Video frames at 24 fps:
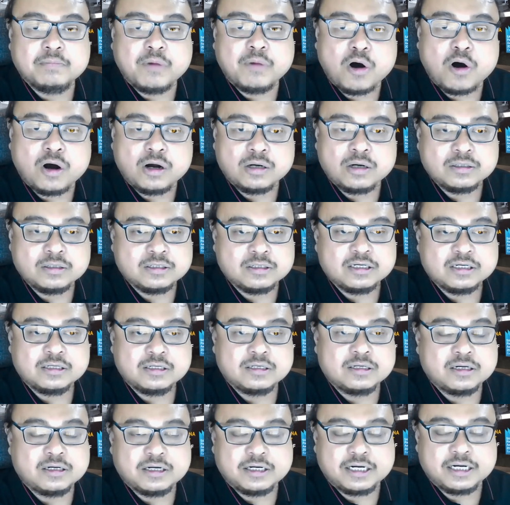more
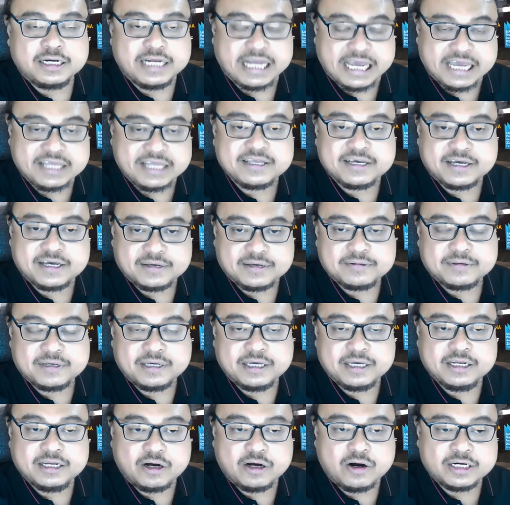data
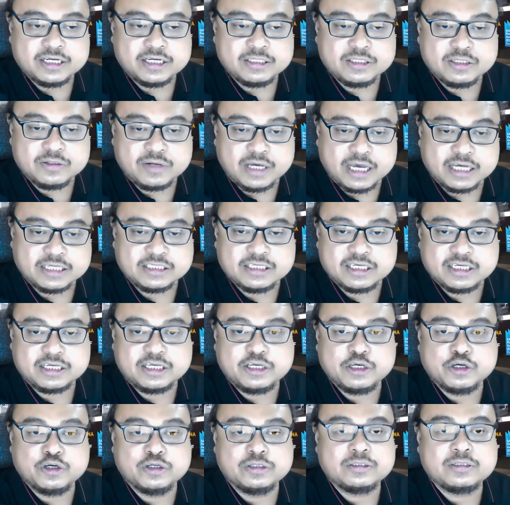in order to
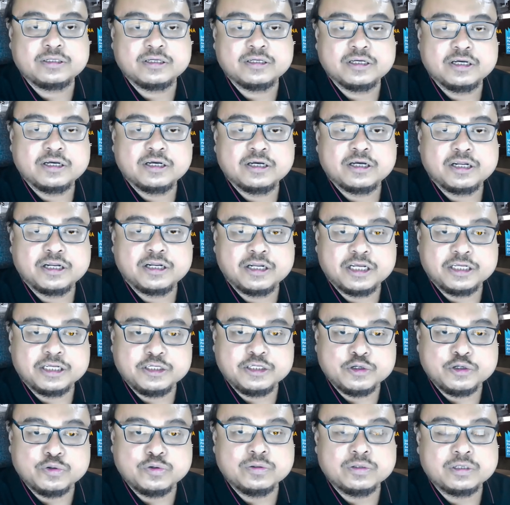execute the
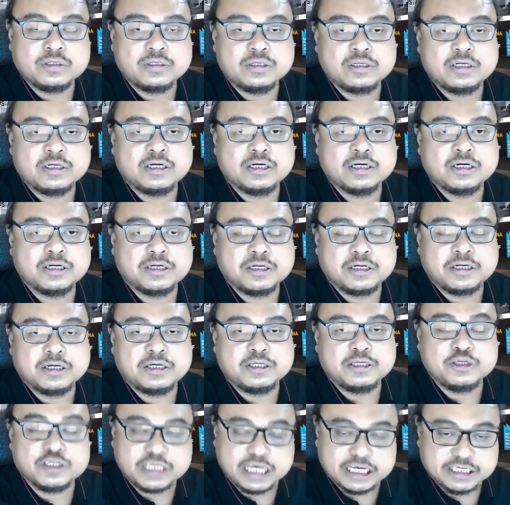new
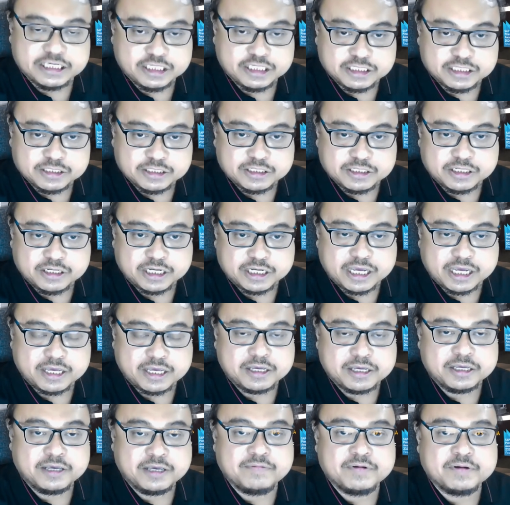use cases,
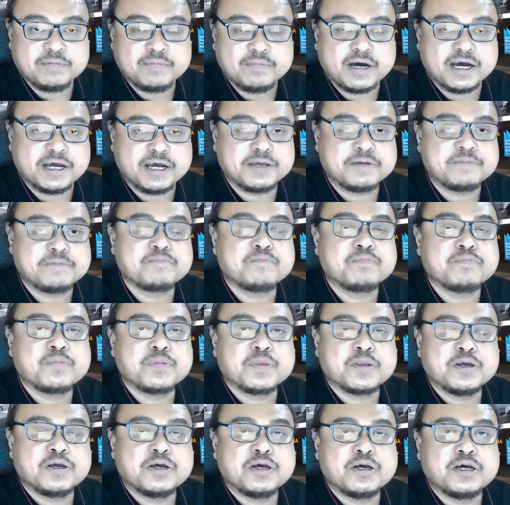okay, given by
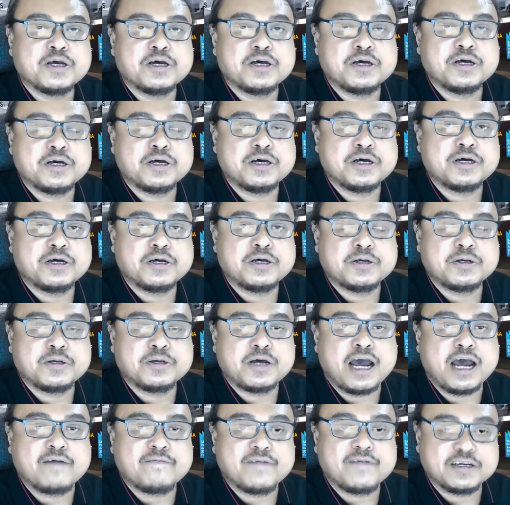
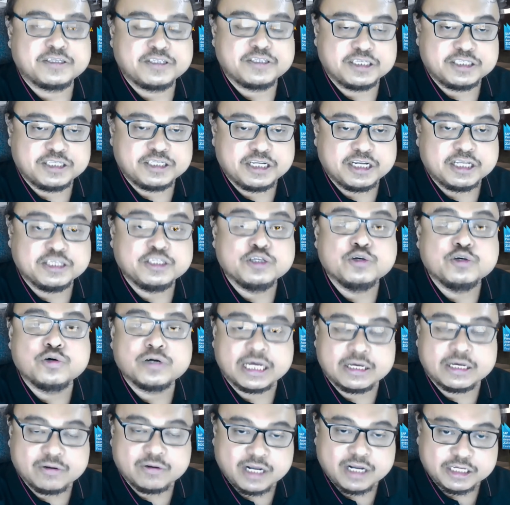IFRS 16, the
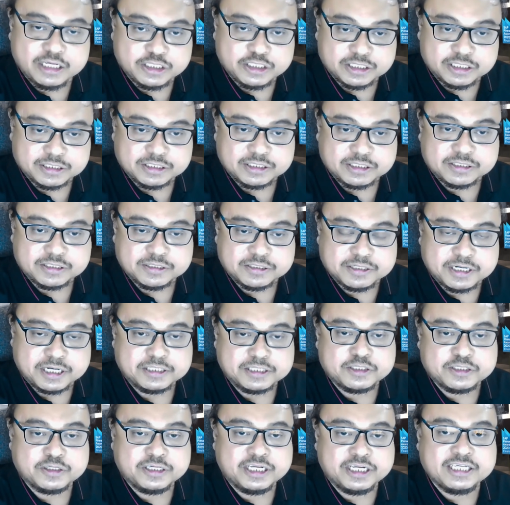new regulations,
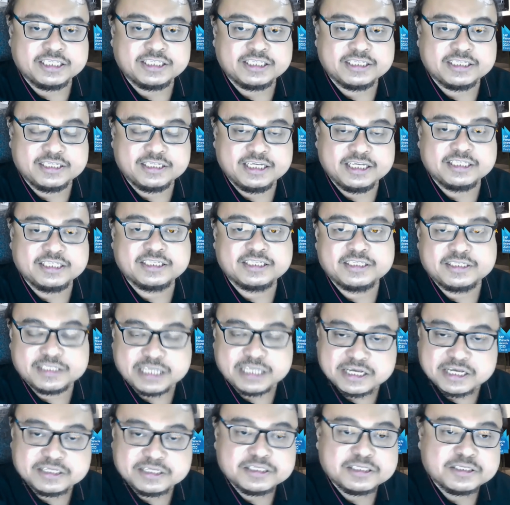right? So these
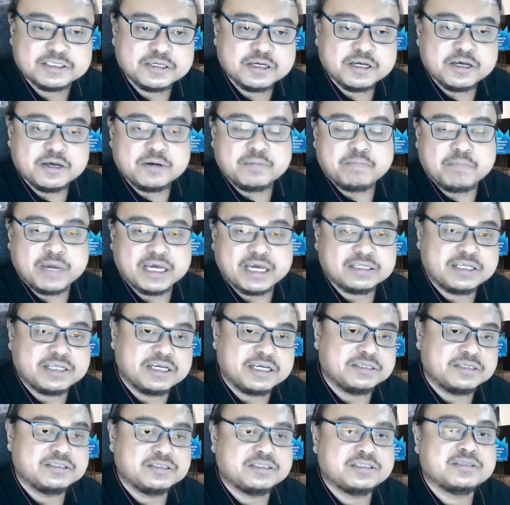things make
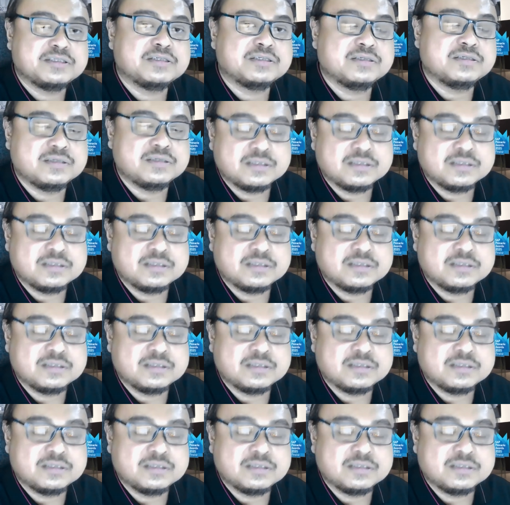things